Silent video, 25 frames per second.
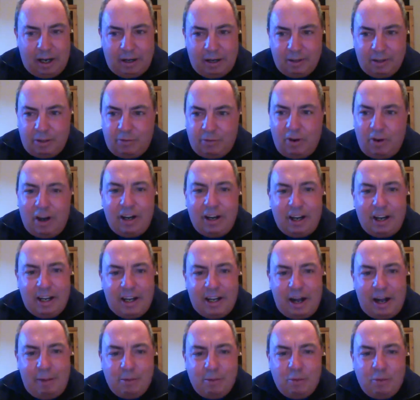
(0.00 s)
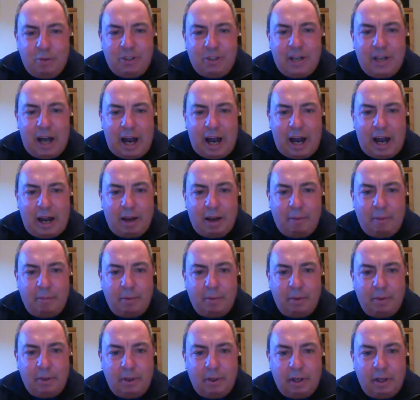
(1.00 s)
Define it. It comes with time.
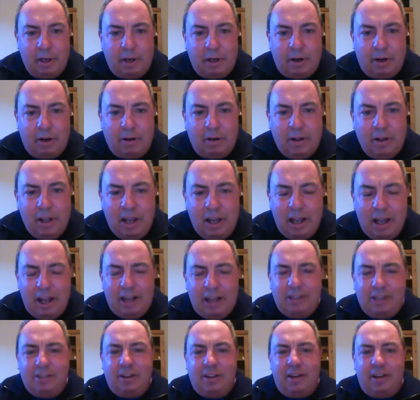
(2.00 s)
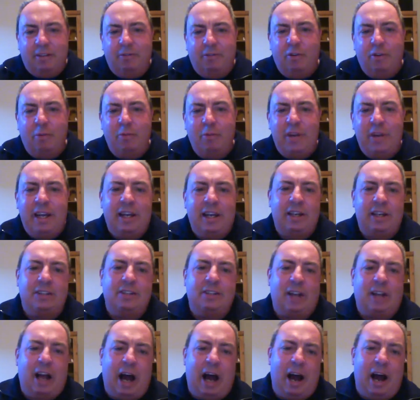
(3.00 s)
It's like for me, it's
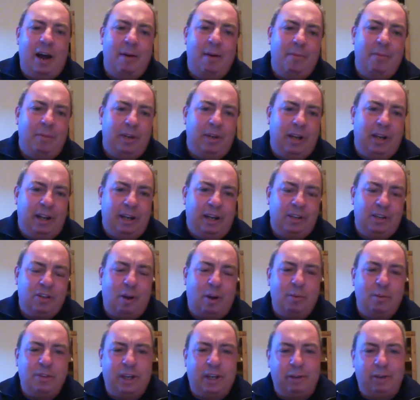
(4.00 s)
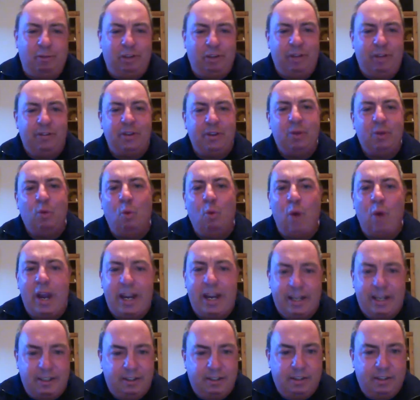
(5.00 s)
like it's almost like lifting
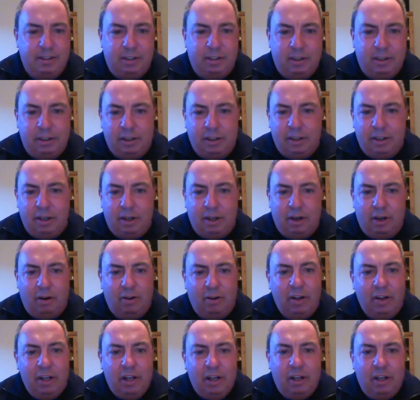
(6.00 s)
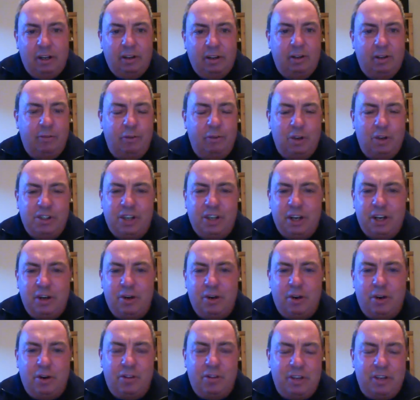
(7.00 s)
weights. The first day you
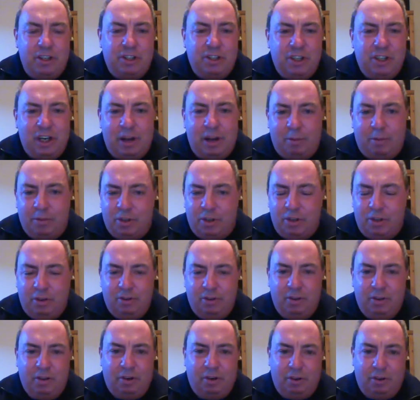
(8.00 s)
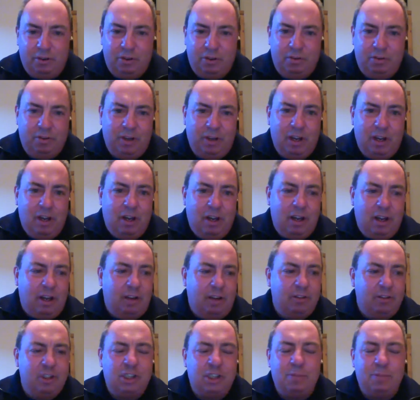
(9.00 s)
go to the gym,
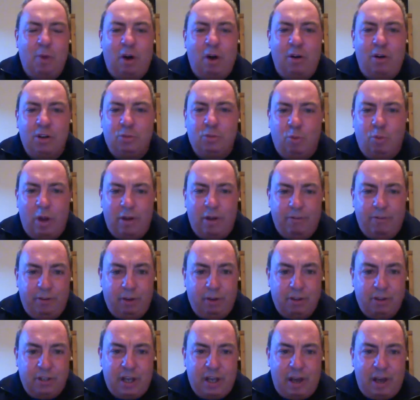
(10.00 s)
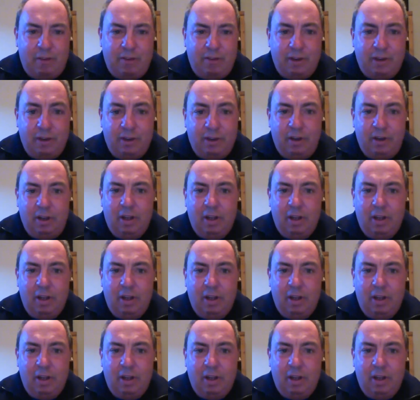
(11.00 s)
the smallest weight feels heavy,